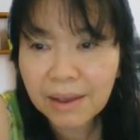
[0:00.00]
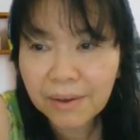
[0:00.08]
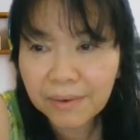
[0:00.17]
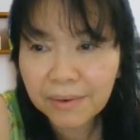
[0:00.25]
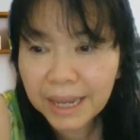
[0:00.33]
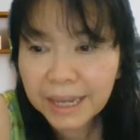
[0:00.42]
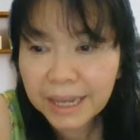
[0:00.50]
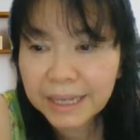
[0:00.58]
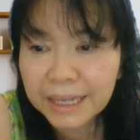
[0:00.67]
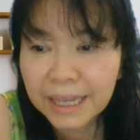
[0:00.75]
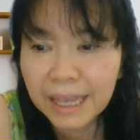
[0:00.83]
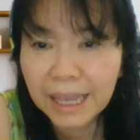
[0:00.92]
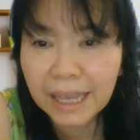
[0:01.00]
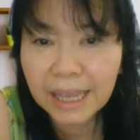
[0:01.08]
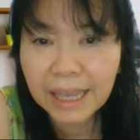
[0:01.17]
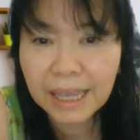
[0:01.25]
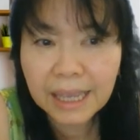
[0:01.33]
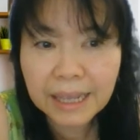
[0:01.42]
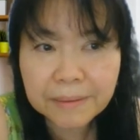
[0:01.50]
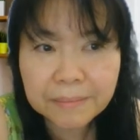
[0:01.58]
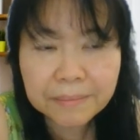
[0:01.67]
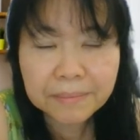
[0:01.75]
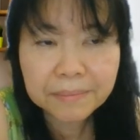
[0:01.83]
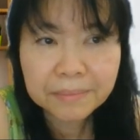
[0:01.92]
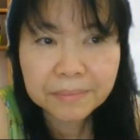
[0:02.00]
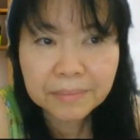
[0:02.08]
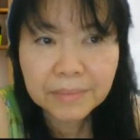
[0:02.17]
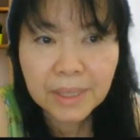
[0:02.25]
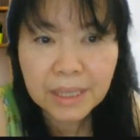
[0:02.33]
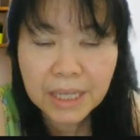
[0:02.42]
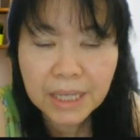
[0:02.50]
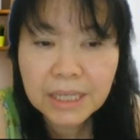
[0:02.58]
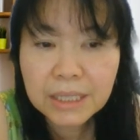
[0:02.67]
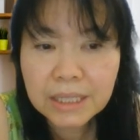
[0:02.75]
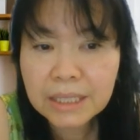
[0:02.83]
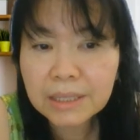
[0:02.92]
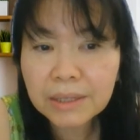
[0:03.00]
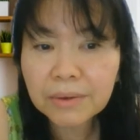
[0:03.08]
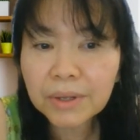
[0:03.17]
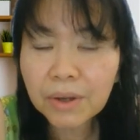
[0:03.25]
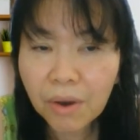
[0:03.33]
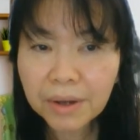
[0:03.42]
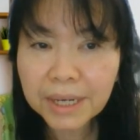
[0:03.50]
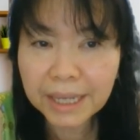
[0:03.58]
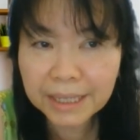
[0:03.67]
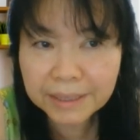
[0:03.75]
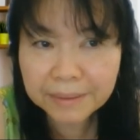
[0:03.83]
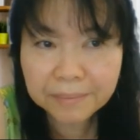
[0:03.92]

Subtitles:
Alright, and this recording,